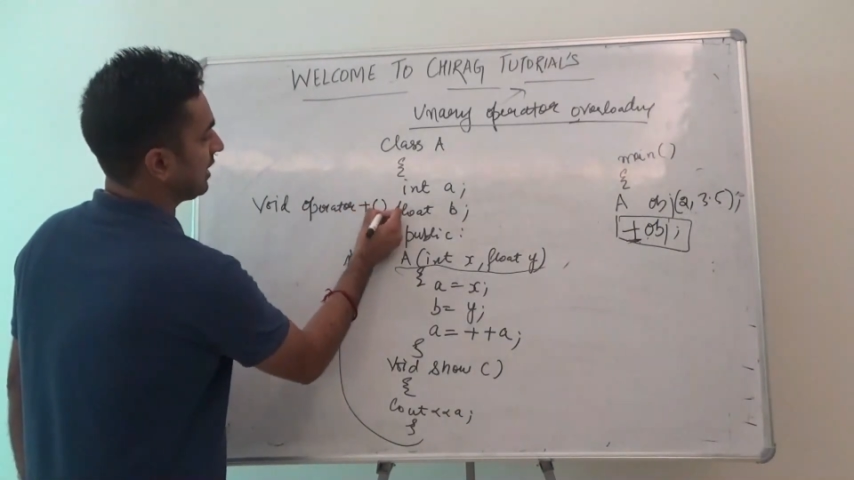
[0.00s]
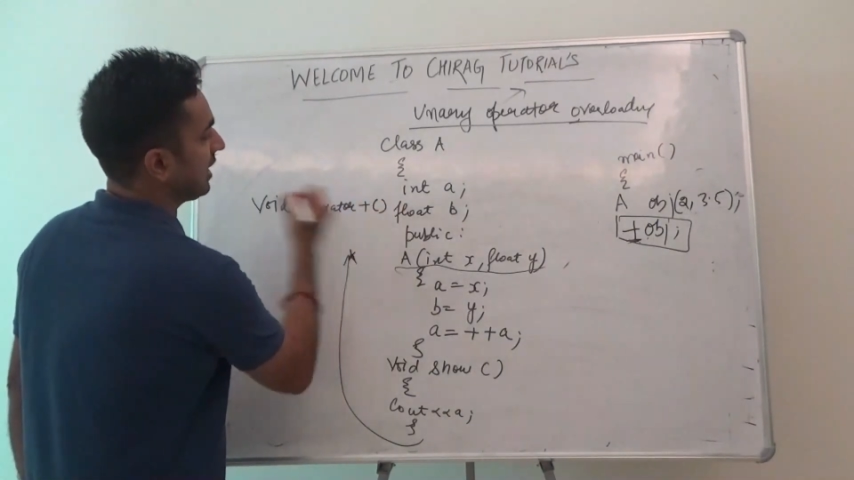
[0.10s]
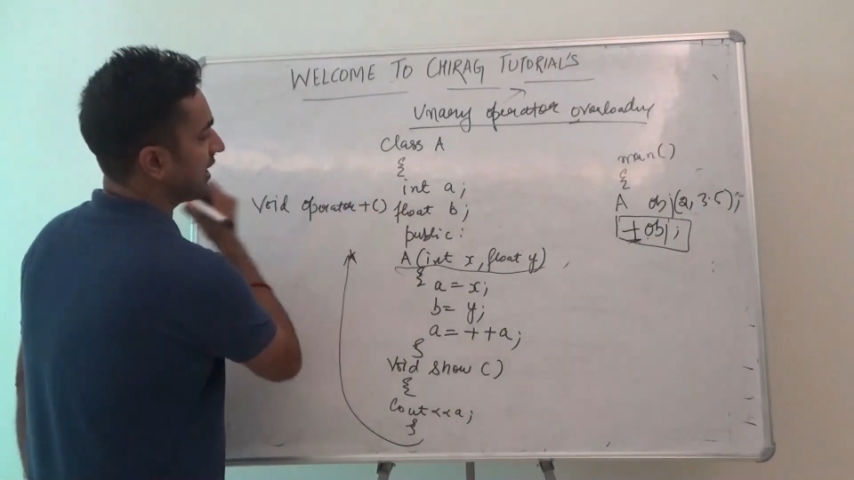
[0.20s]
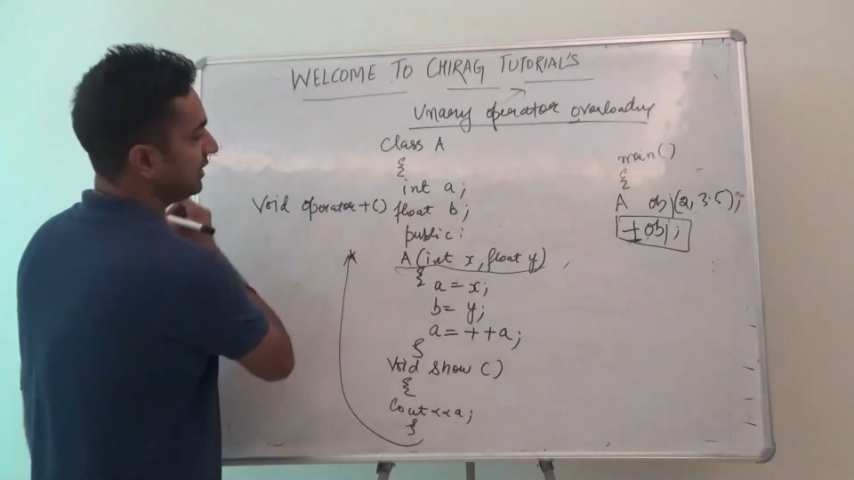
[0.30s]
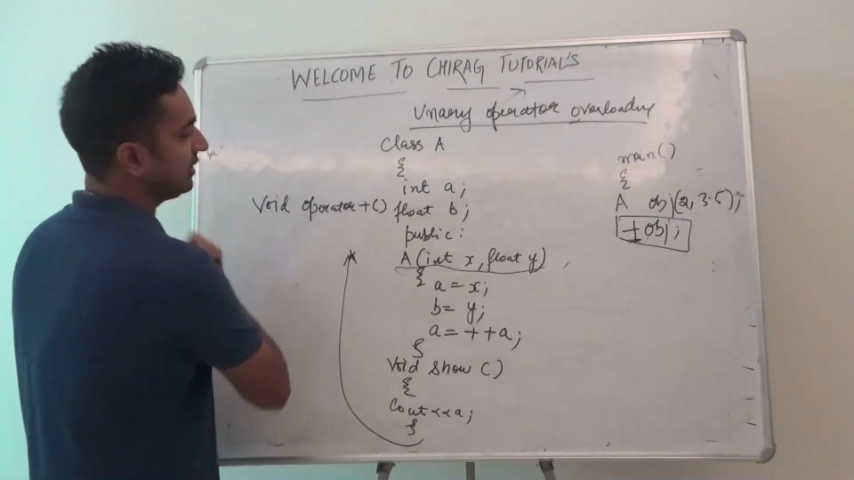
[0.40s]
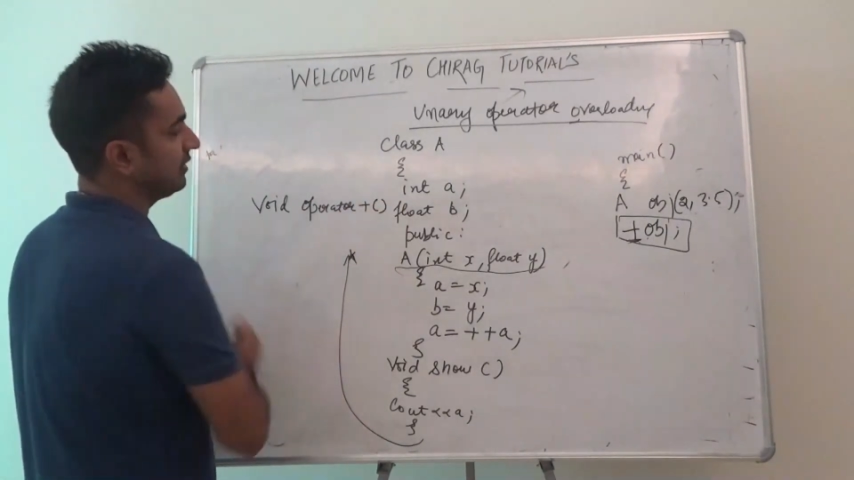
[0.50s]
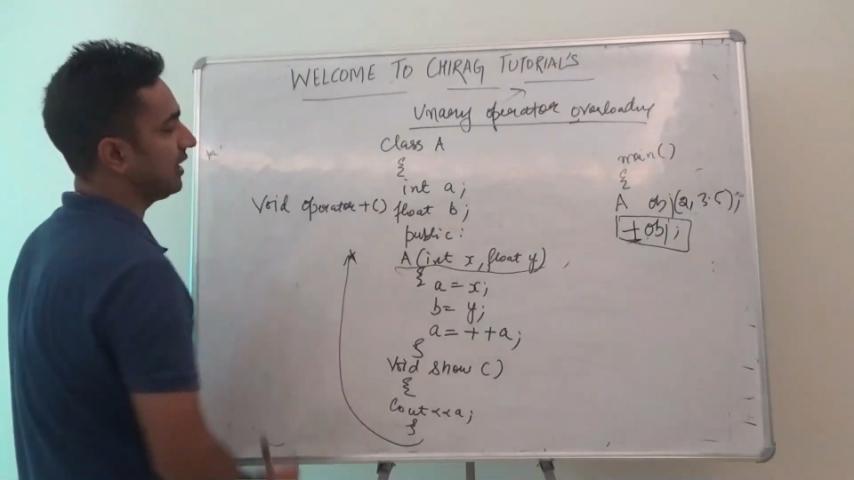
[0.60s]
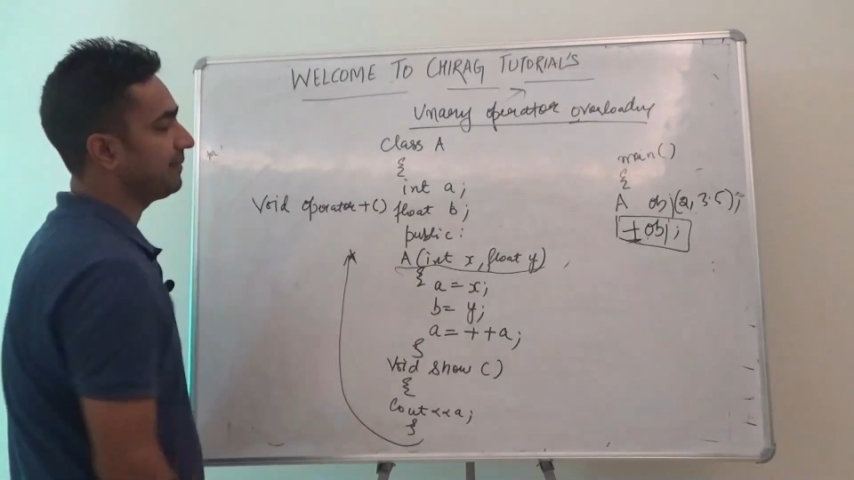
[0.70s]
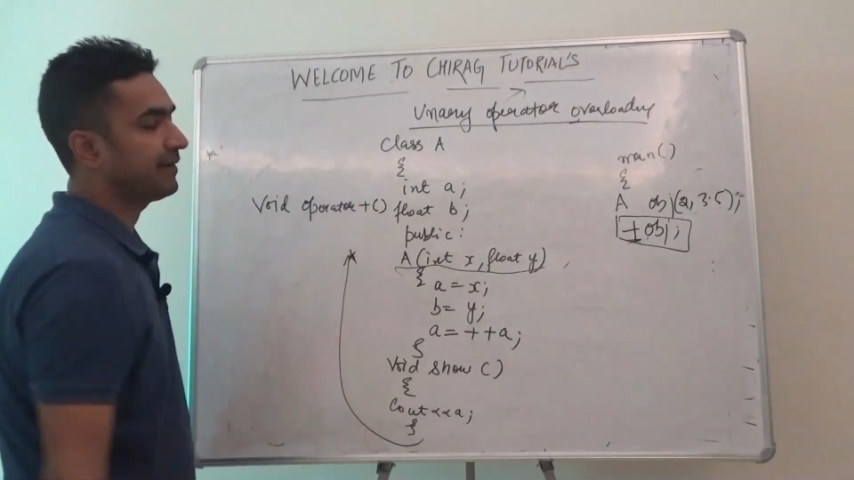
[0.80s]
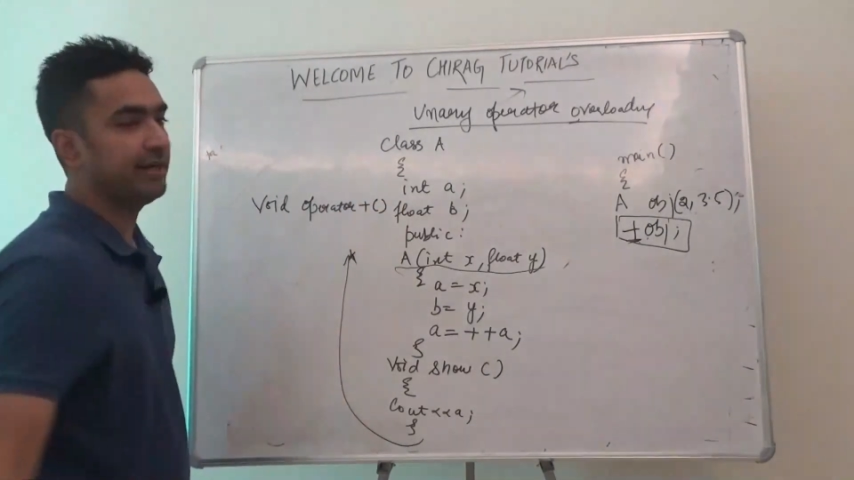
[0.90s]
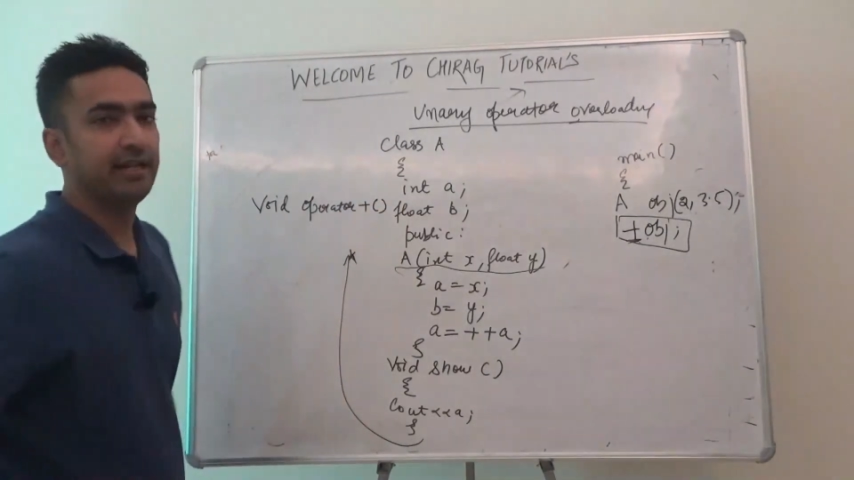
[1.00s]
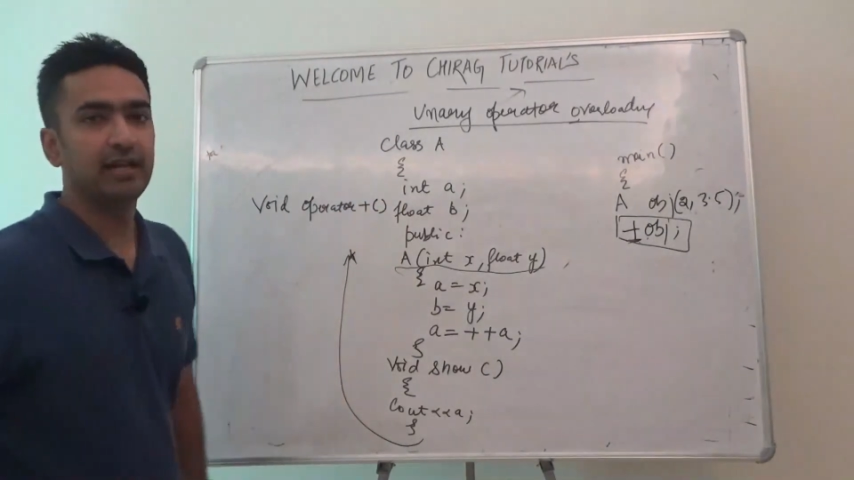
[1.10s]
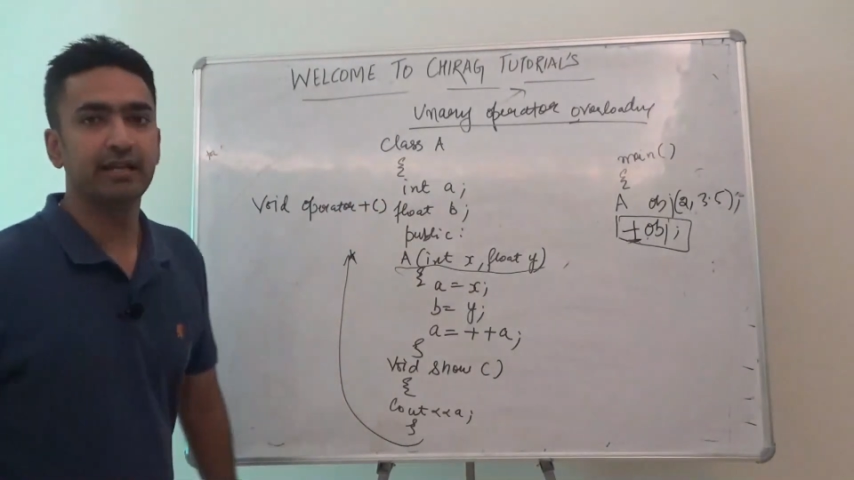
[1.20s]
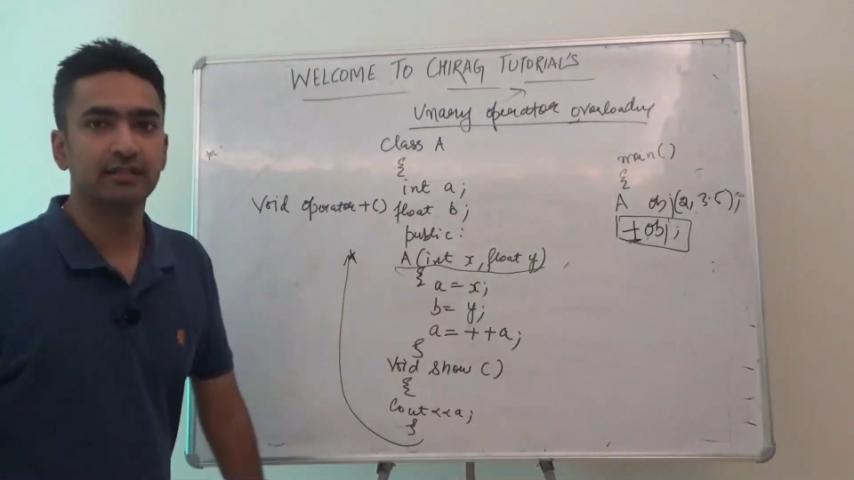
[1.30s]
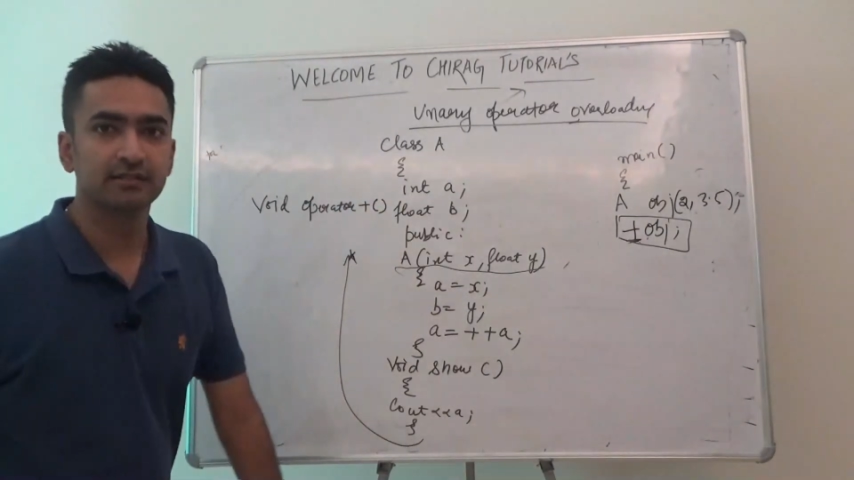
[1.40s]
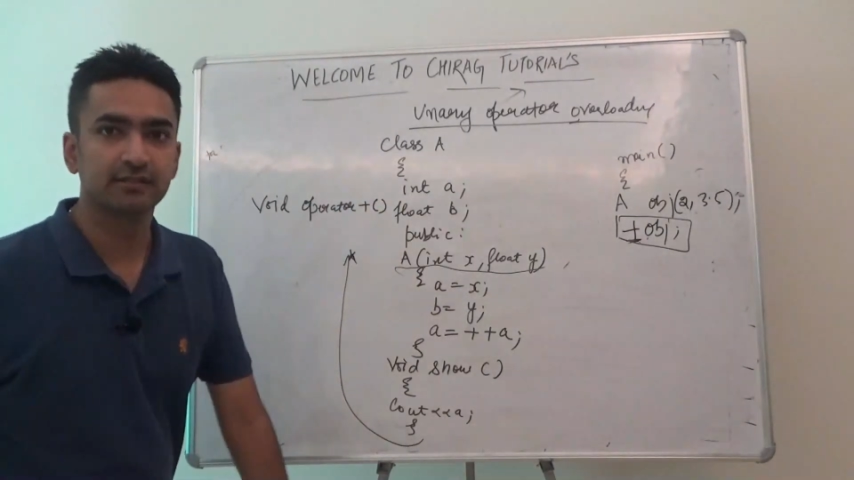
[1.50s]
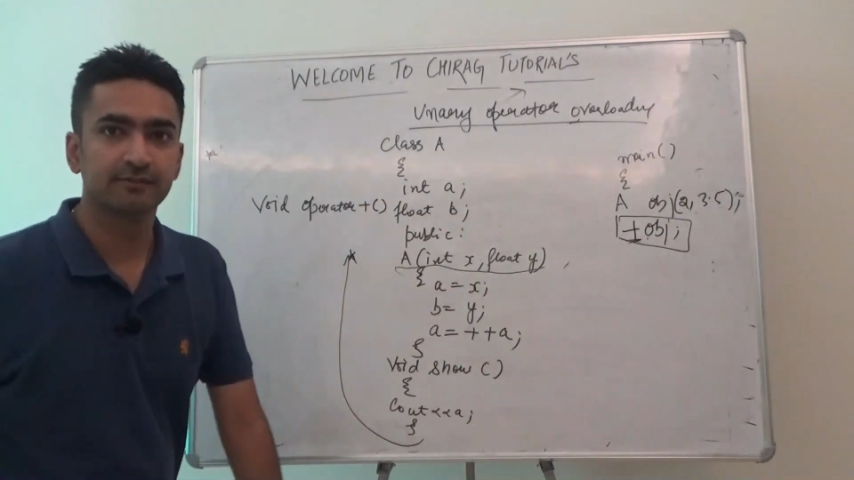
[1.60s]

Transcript: and I'm writing like this,